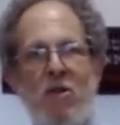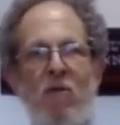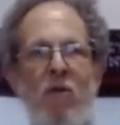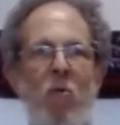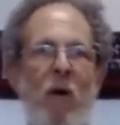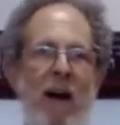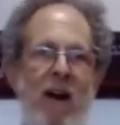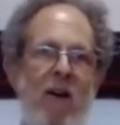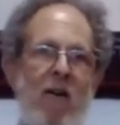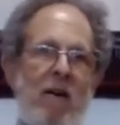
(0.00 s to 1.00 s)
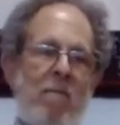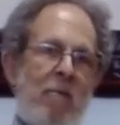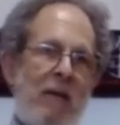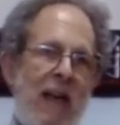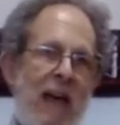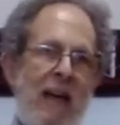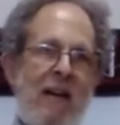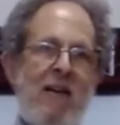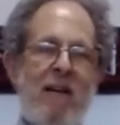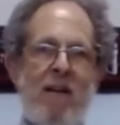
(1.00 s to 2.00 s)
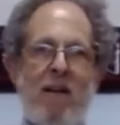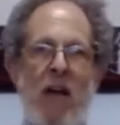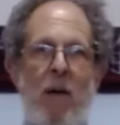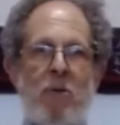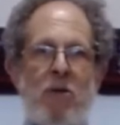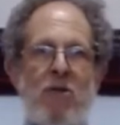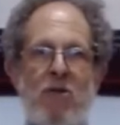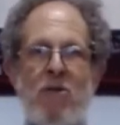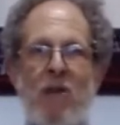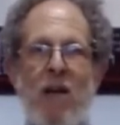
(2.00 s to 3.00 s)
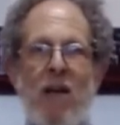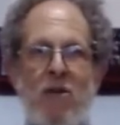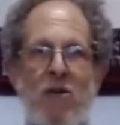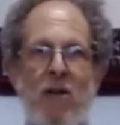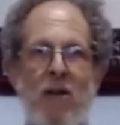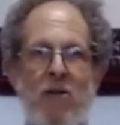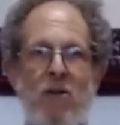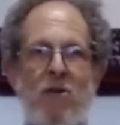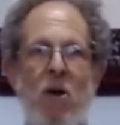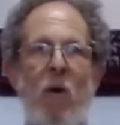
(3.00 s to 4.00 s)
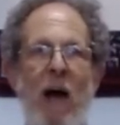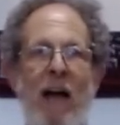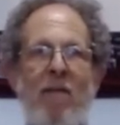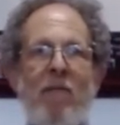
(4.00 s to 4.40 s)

silverware and plate and cups and, and so on.